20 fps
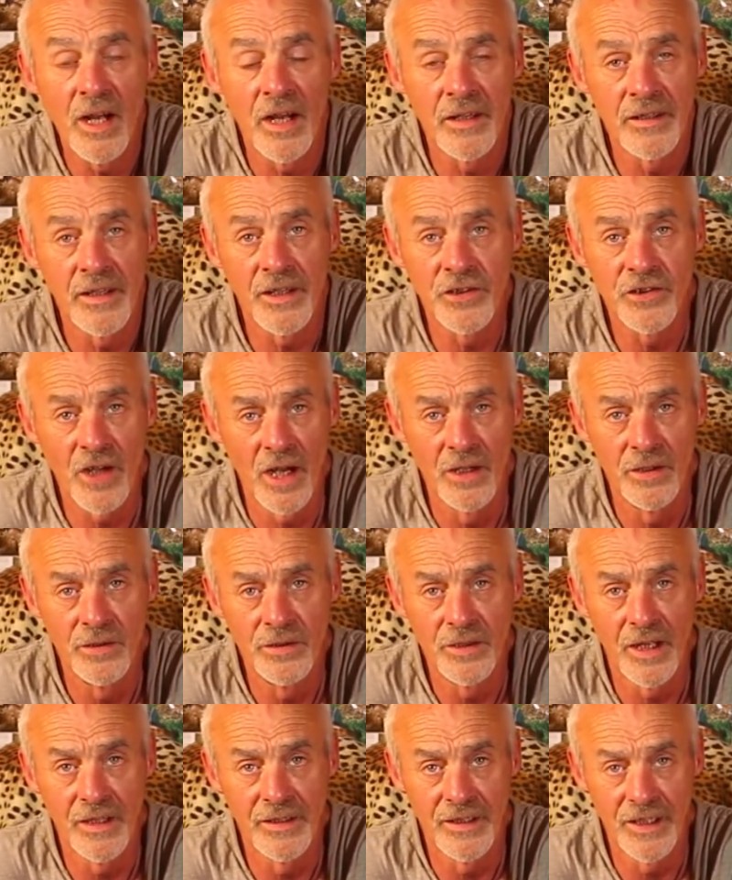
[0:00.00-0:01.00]
and they
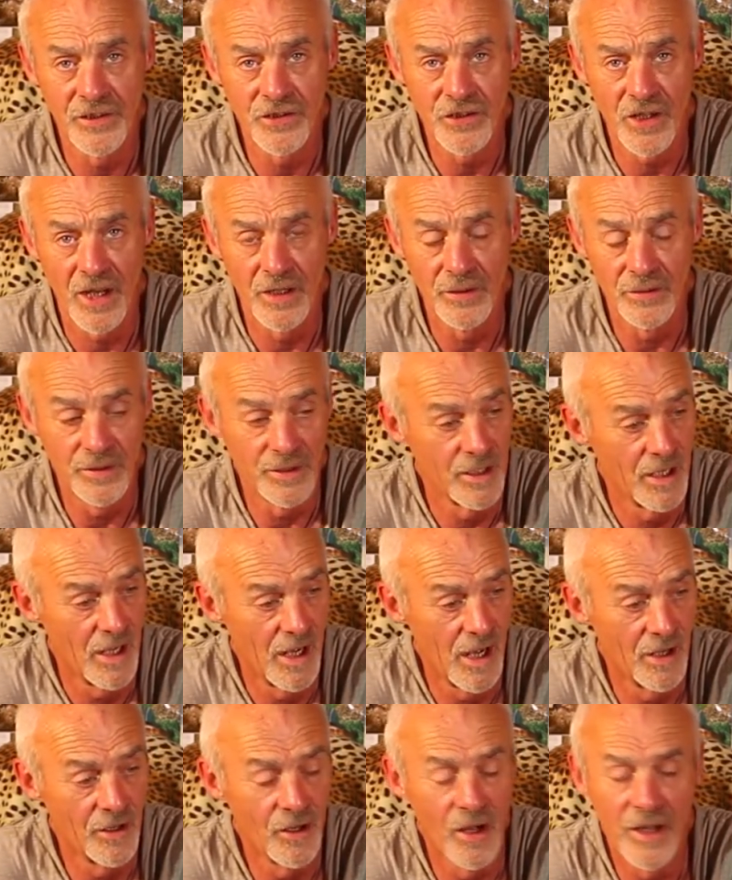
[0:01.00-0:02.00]
showed and they showed,
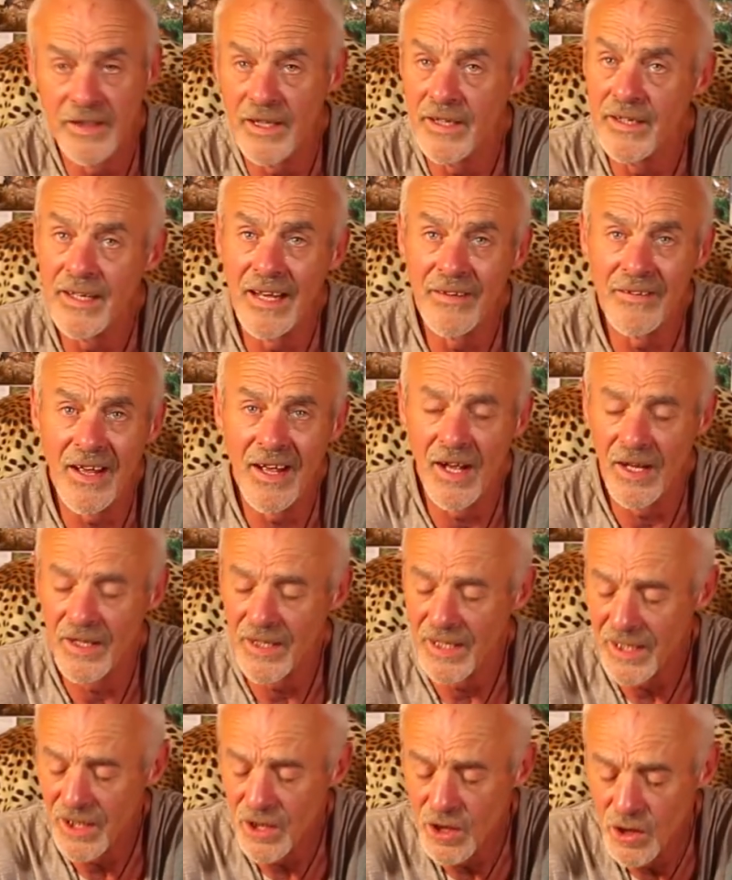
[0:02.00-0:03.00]
and I did
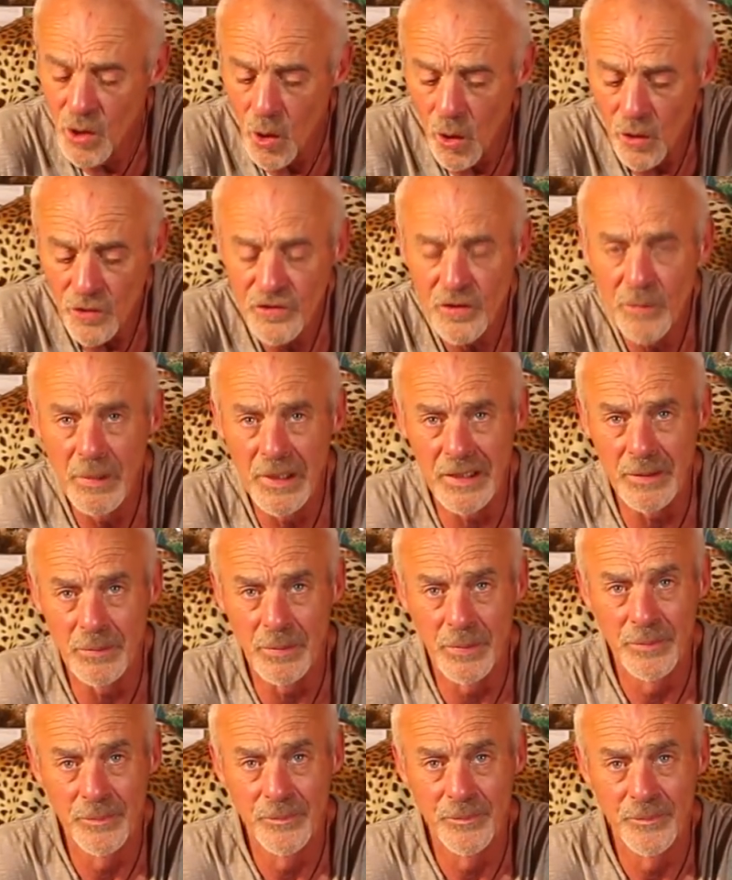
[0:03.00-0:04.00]
not a
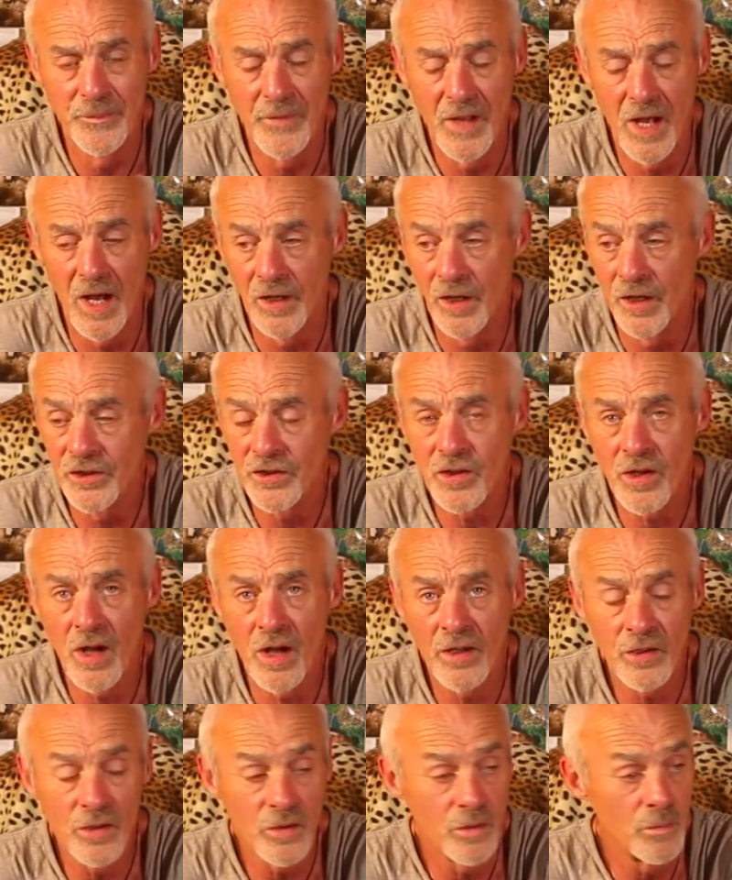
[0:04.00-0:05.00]
beep. And
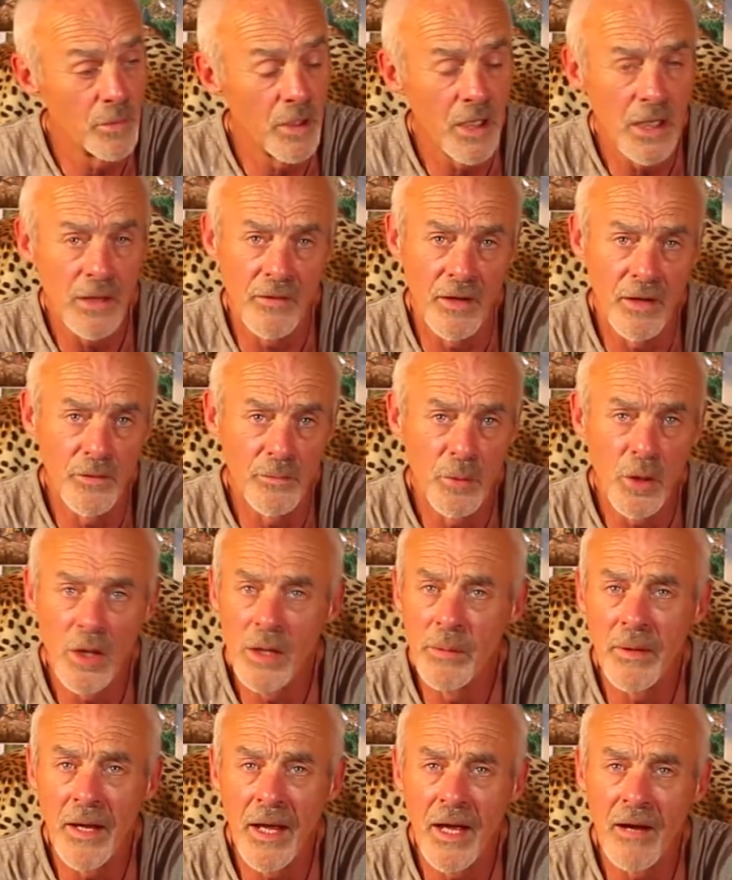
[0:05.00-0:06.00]
I couldn't believe it. I was
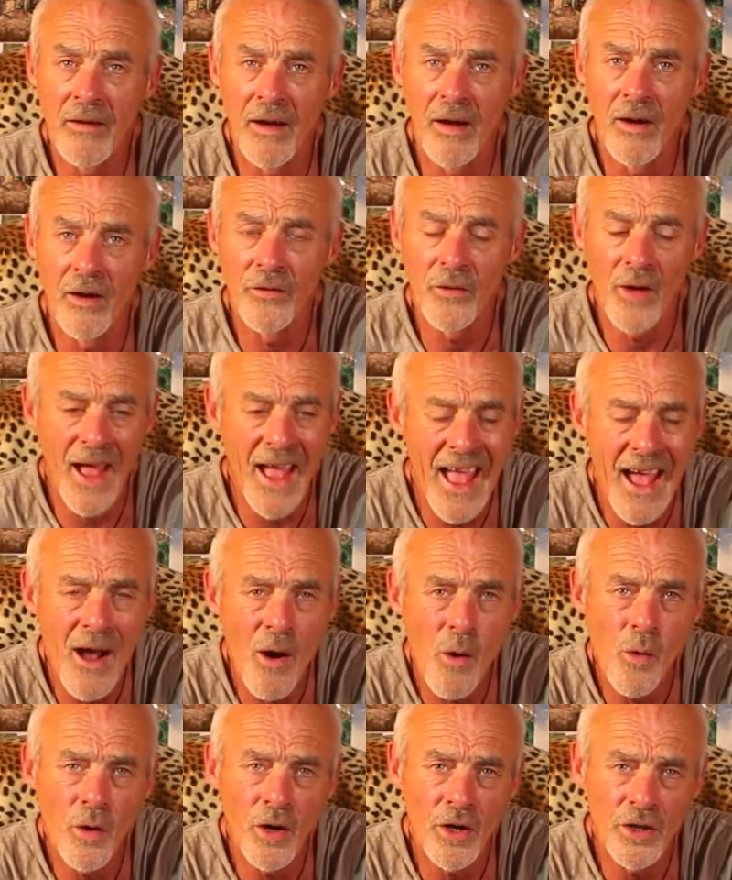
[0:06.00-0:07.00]
pulling my hair out. I thought,
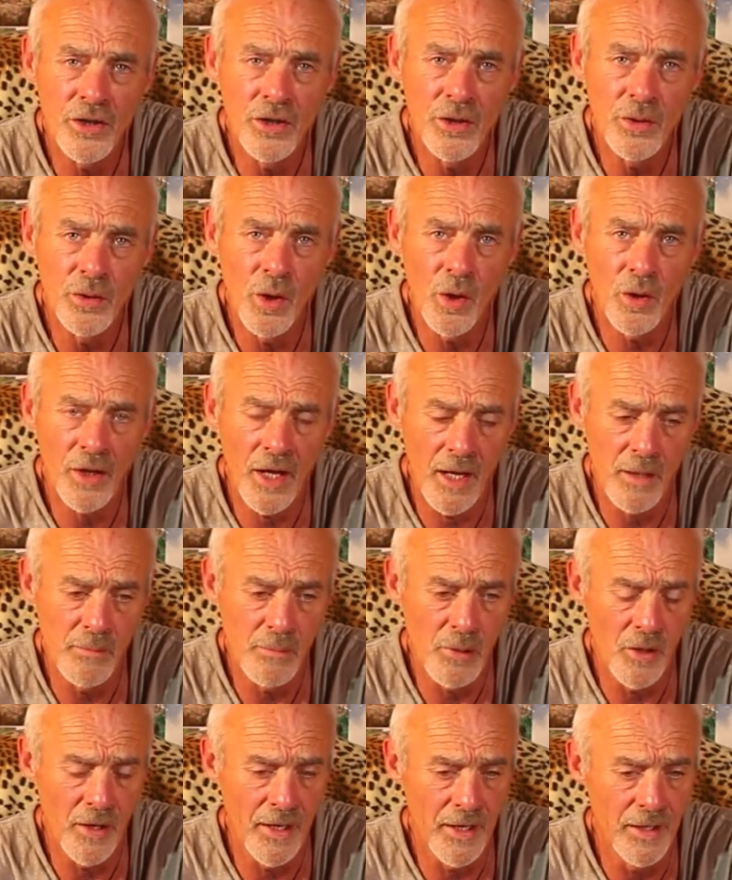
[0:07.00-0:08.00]
how can you not get a
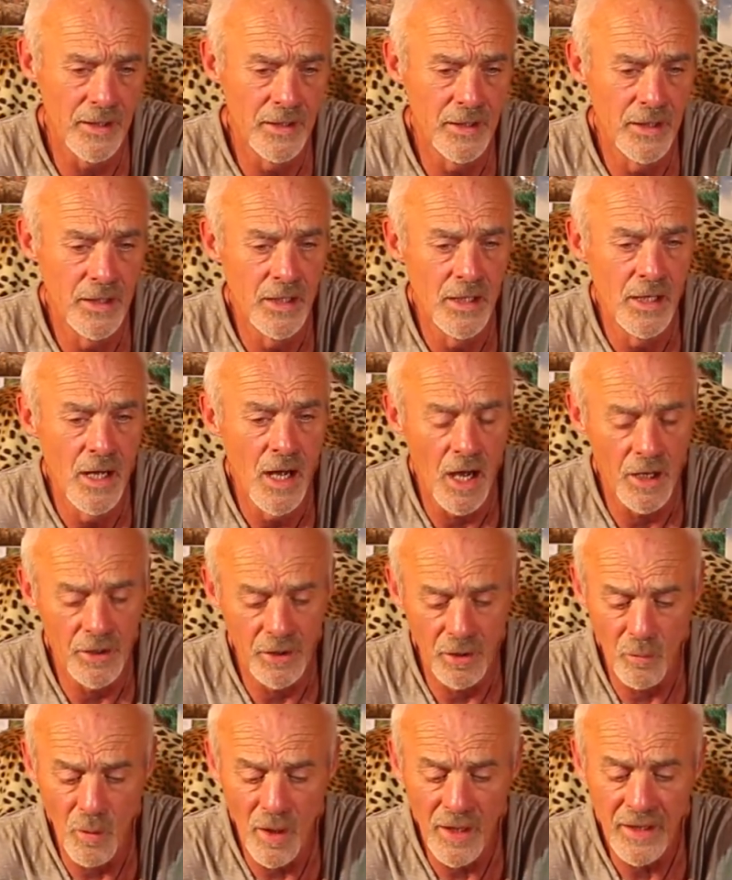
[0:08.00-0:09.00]
bite?
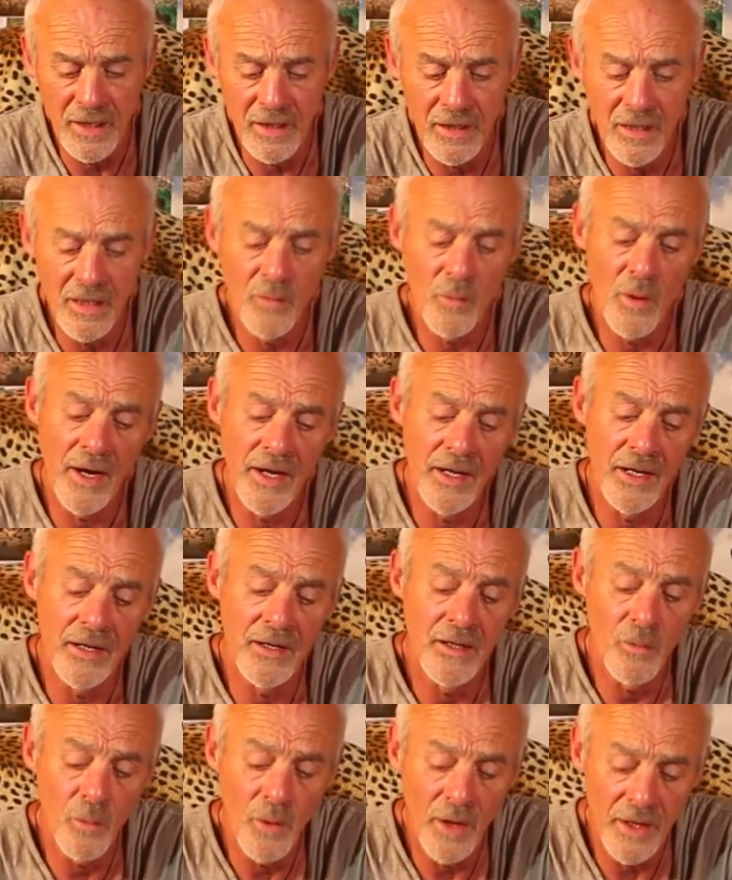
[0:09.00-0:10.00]
And I waited and I
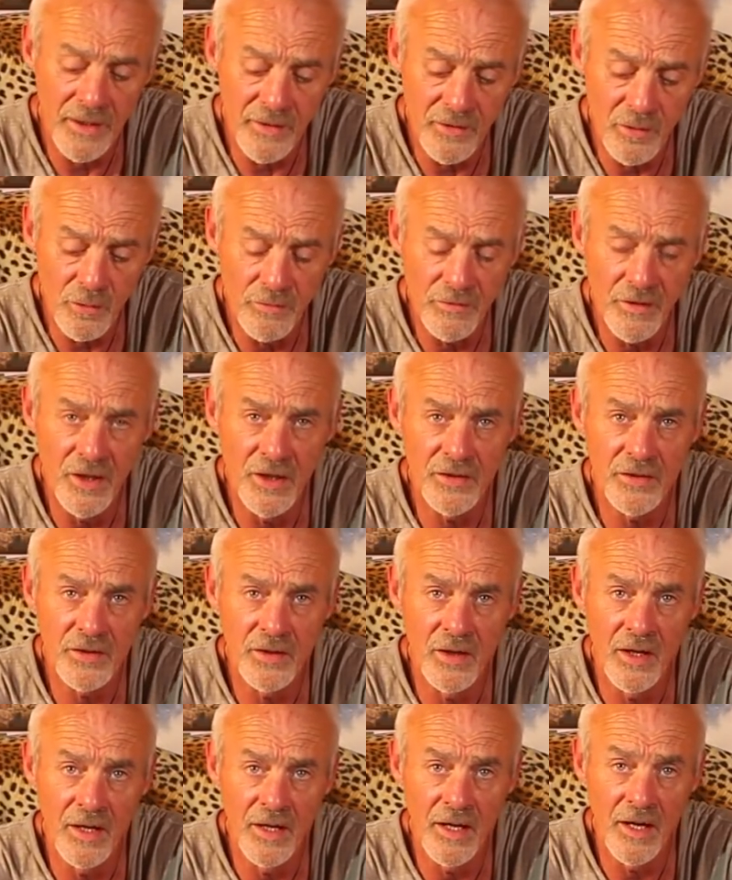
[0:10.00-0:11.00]
waited and I waited till first
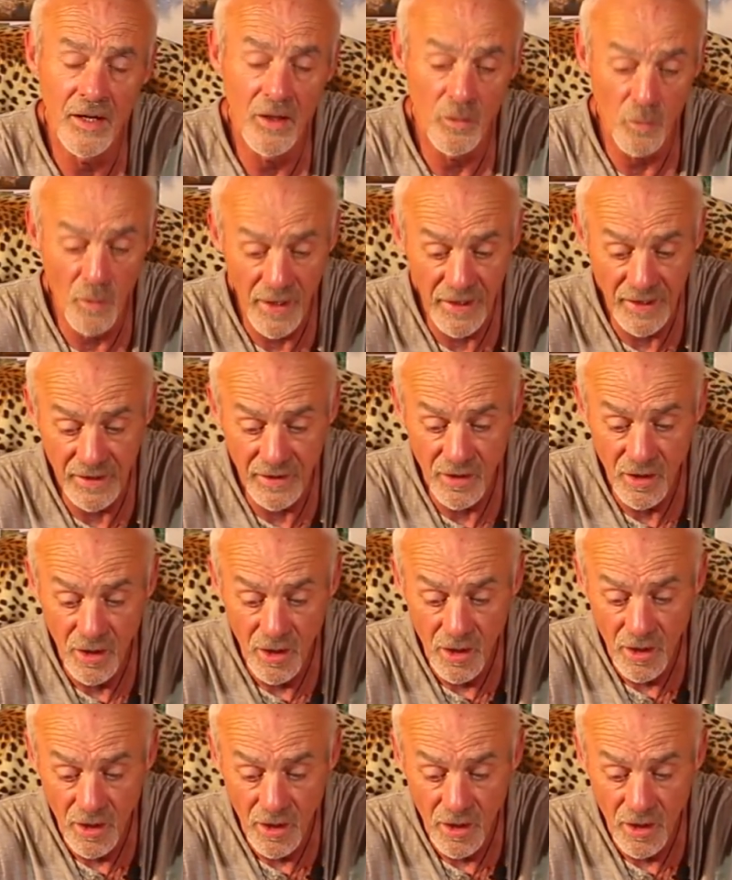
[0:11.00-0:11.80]
light, and I waited